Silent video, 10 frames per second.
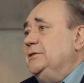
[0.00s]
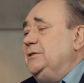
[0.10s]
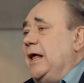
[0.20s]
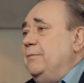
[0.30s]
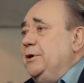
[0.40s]

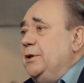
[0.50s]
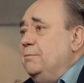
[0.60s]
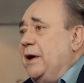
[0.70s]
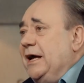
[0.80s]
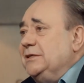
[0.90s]
slap you in
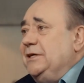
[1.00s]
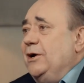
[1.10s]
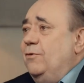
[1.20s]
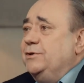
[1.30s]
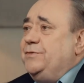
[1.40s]
the back and say,
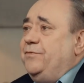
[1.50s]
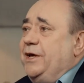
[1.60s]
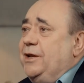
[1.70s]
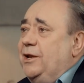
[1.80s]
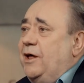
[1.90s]
all's
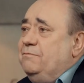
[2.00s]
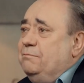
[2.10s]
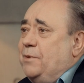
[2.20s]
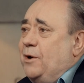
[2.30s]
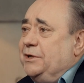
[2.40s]
fair in love
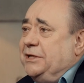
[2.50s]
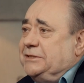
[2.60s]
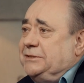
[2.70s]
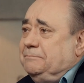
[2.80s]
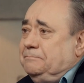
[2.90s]
and
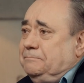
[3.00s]
politics?